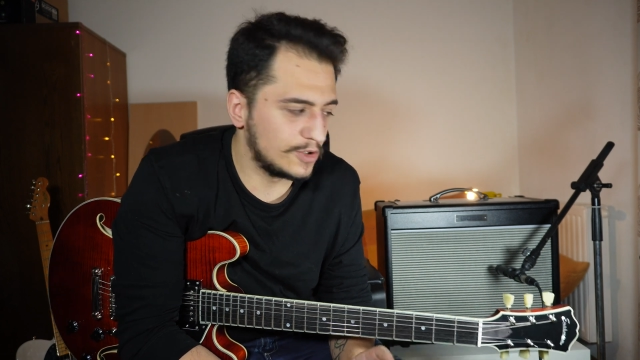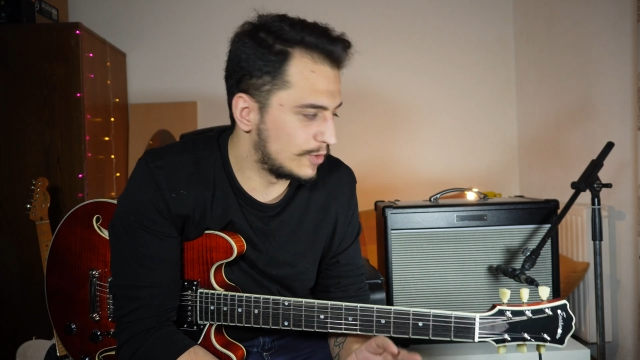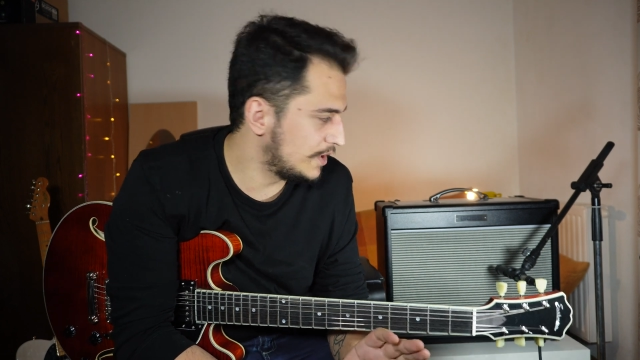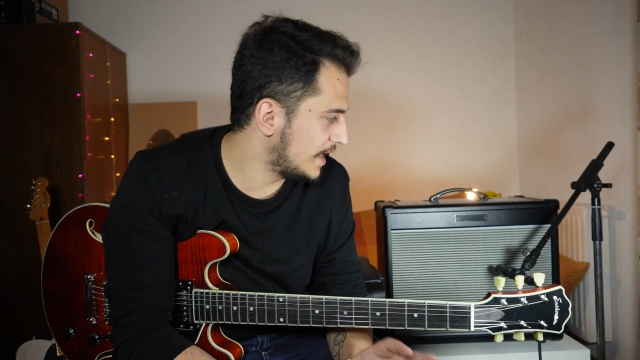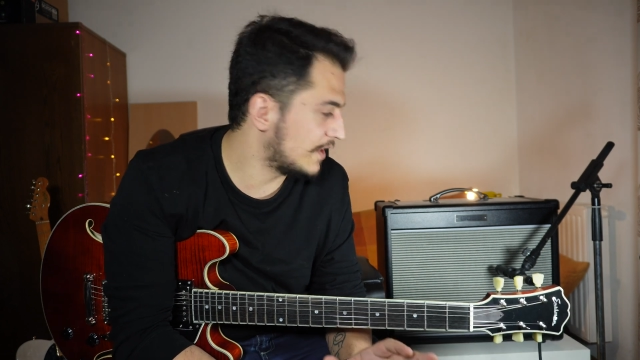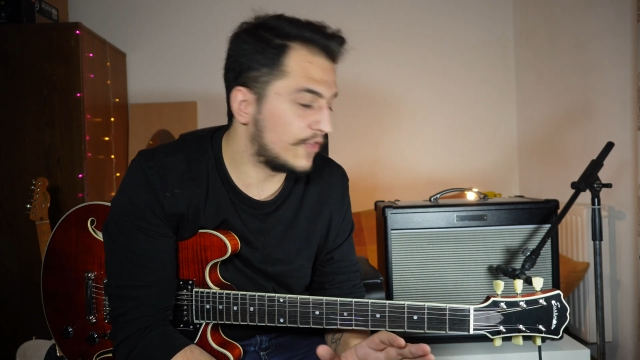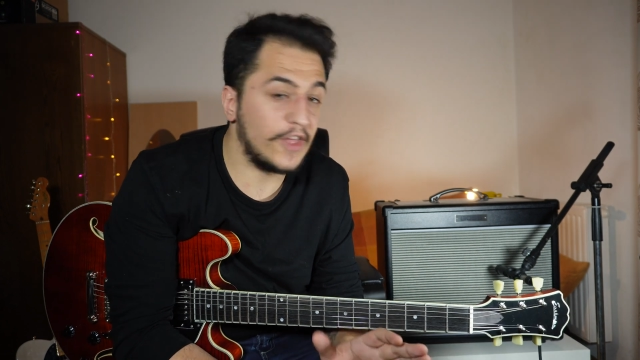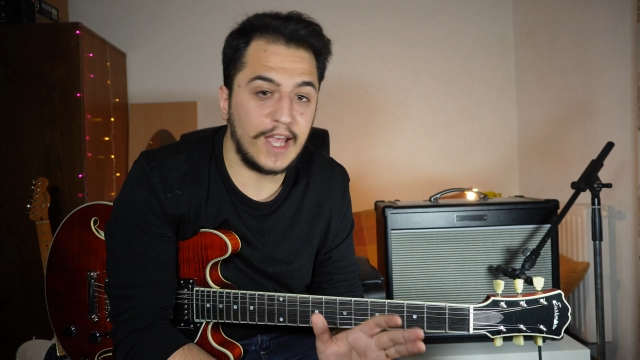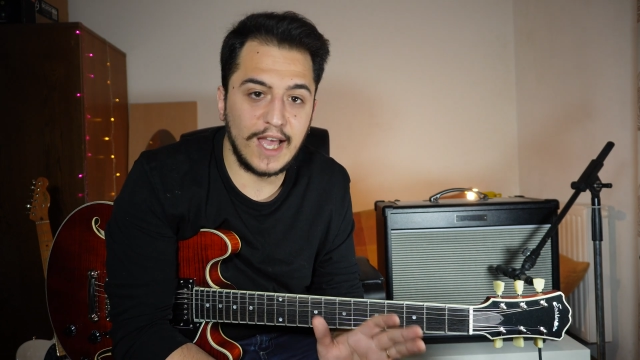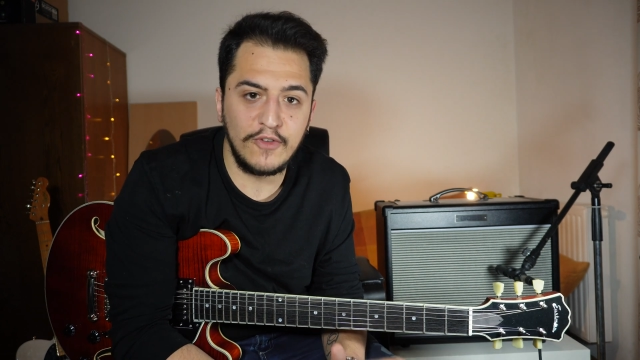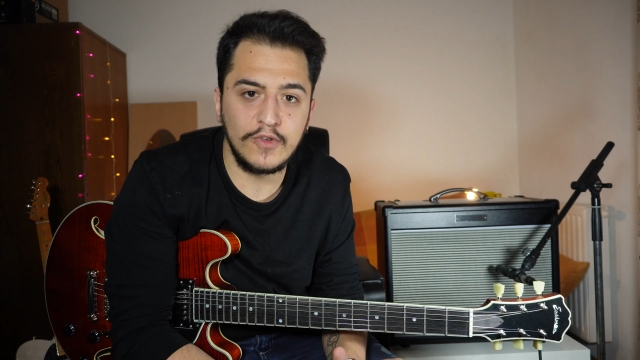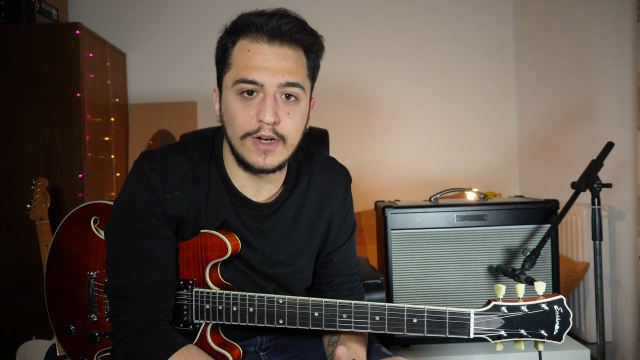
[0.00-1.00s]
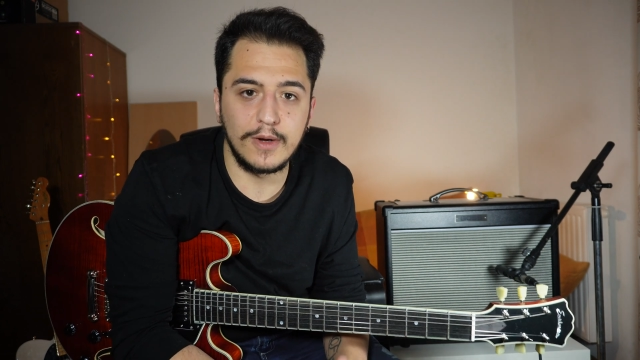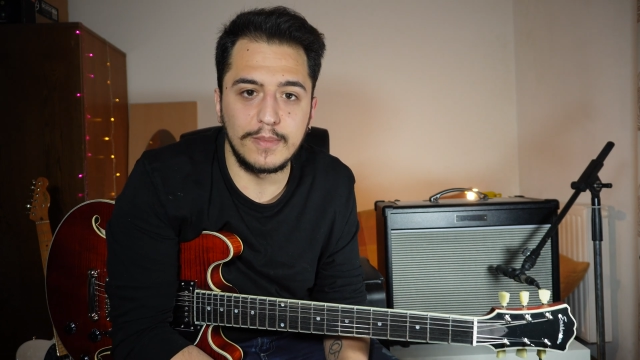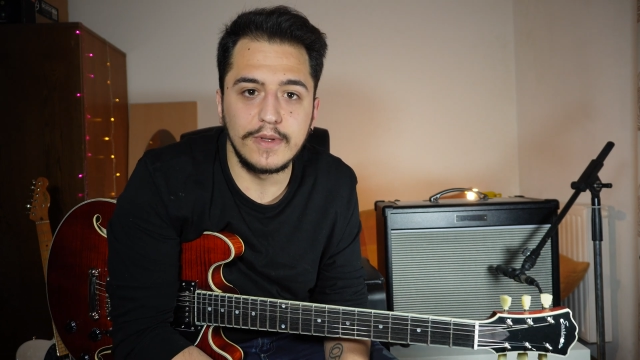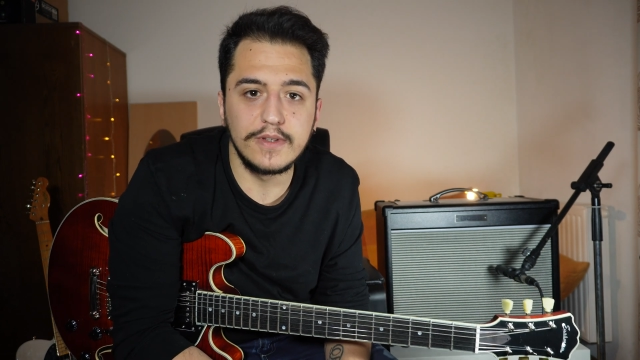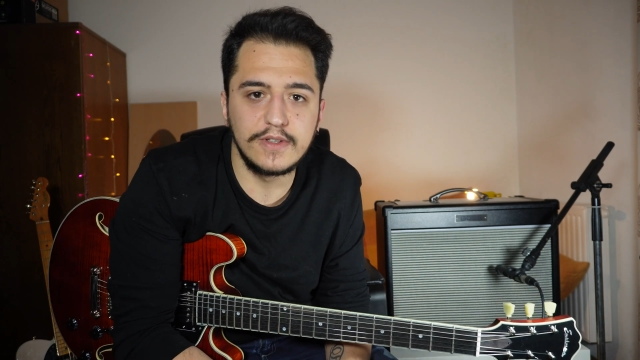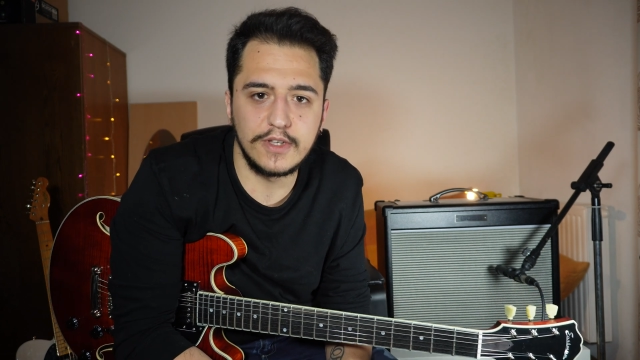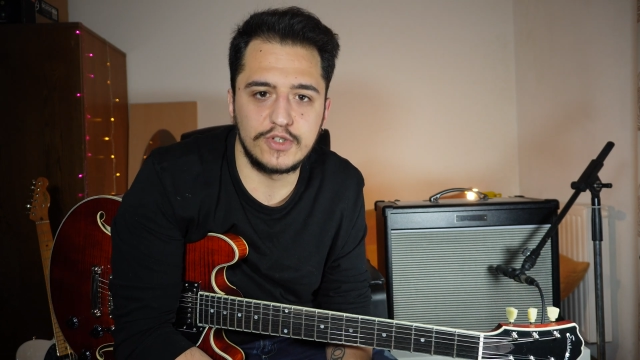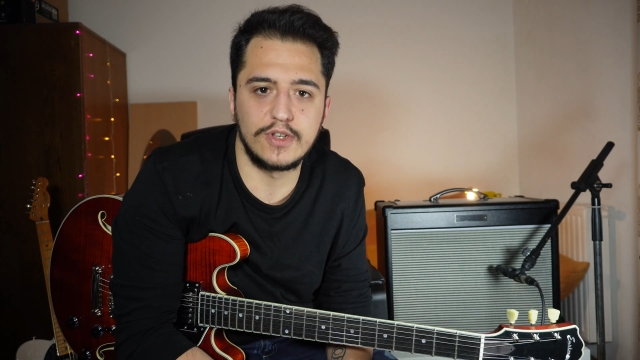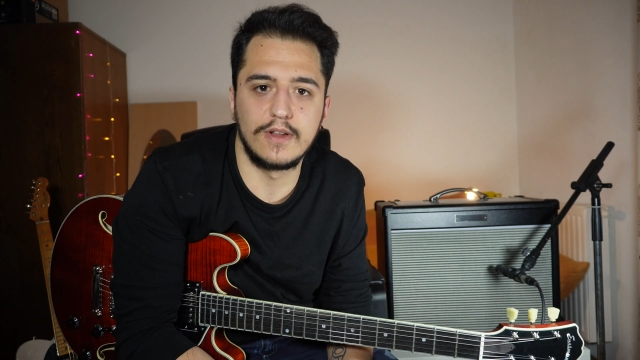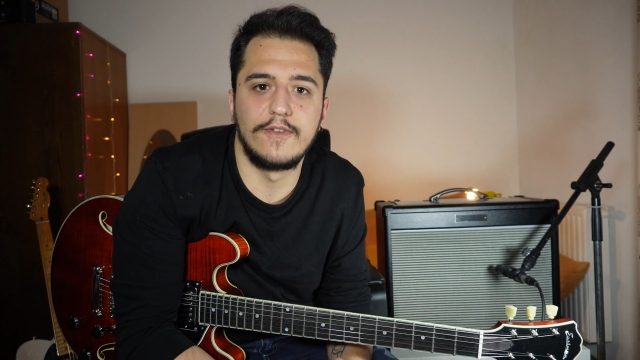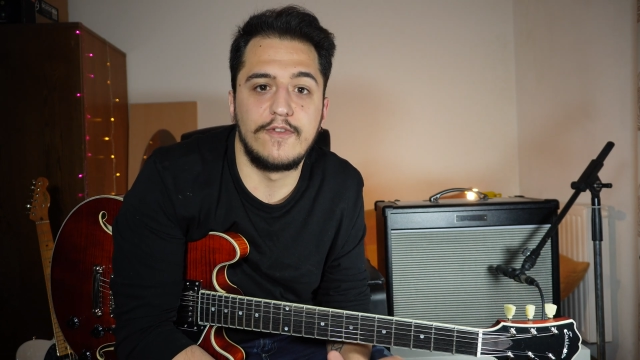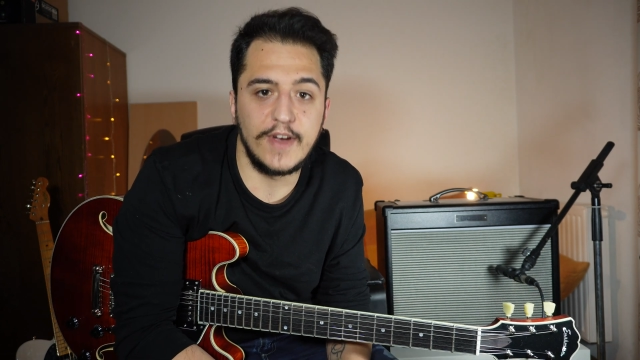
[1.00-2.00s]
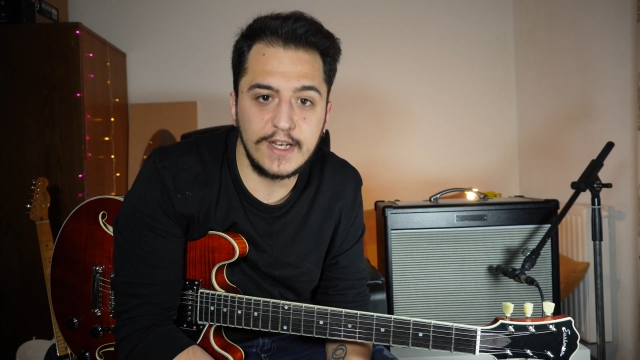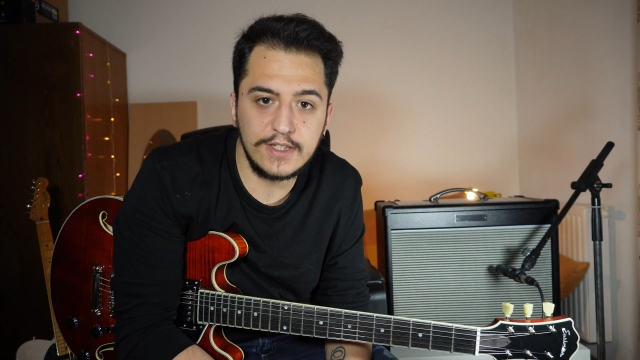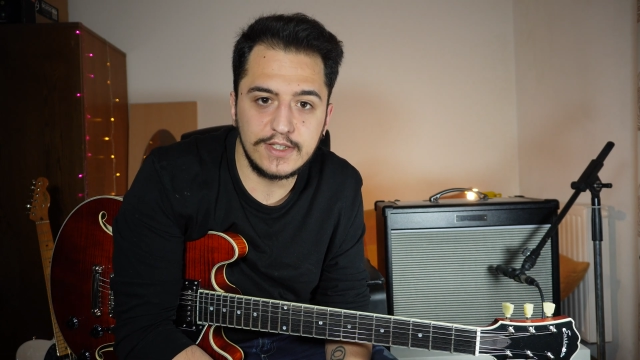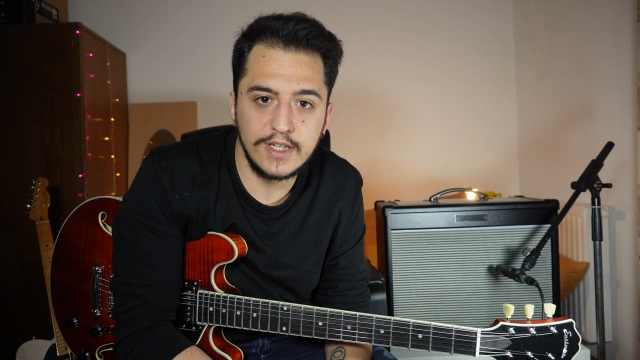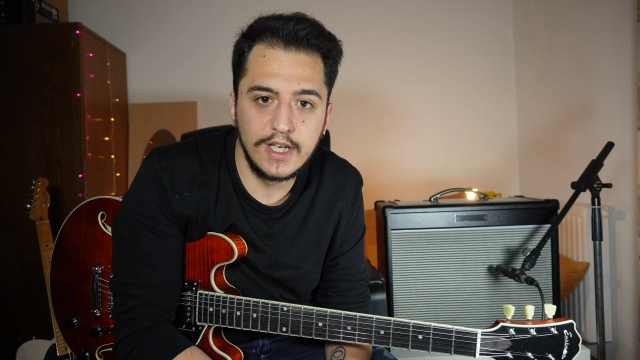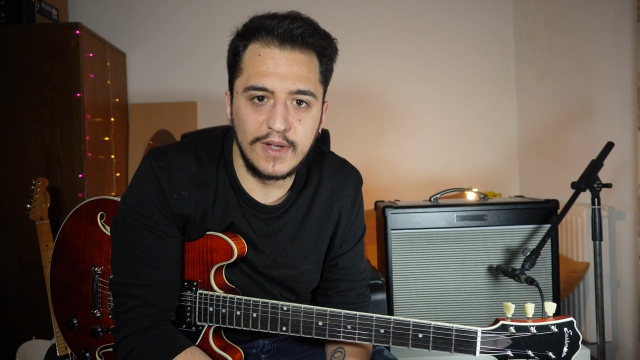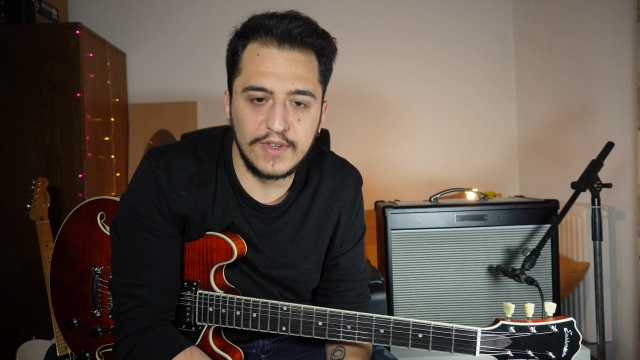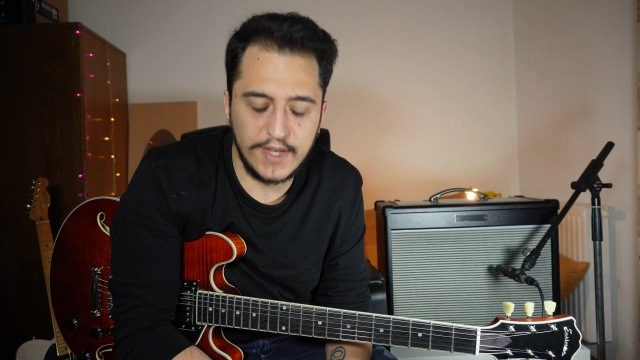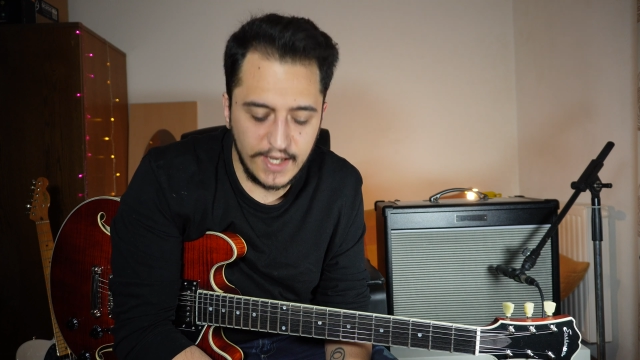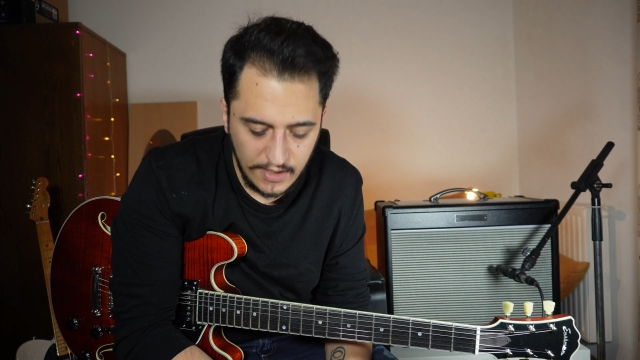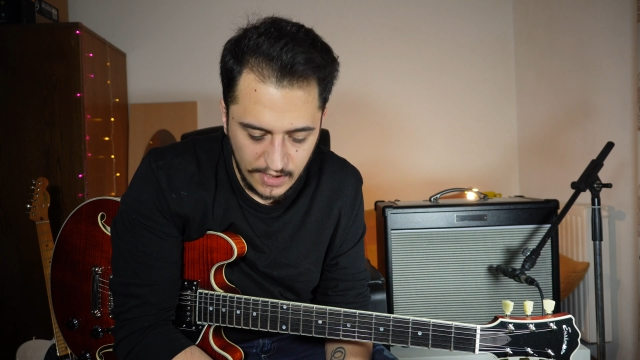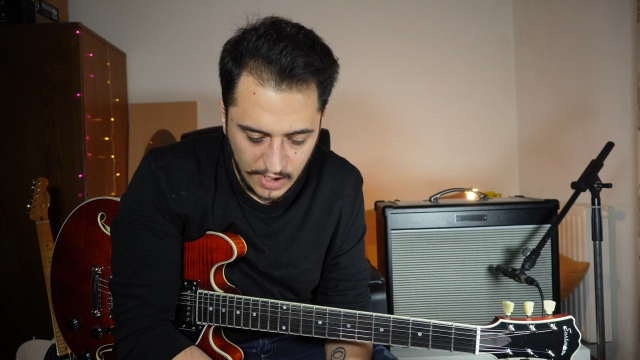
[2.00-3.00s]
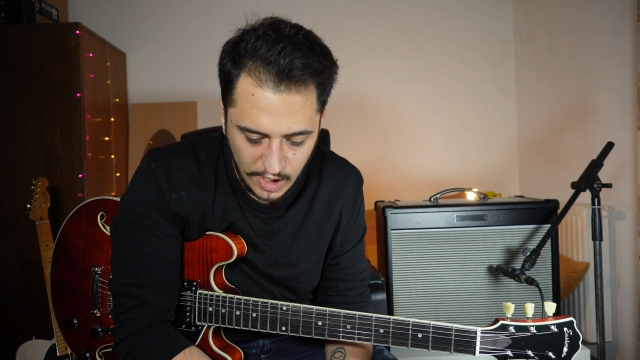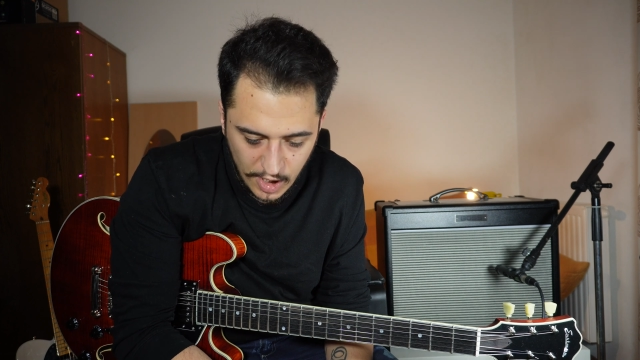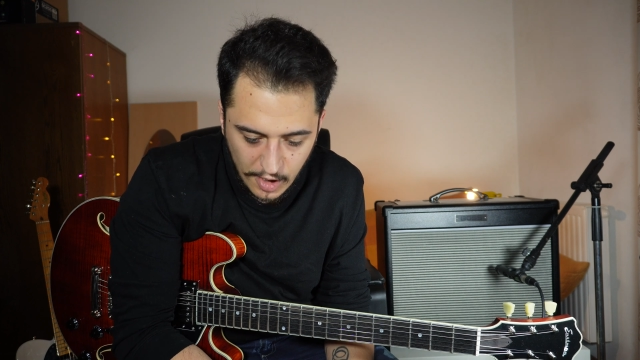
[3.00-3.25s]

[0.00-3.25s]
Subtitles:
So yeah, they have a couple of digital effects built in,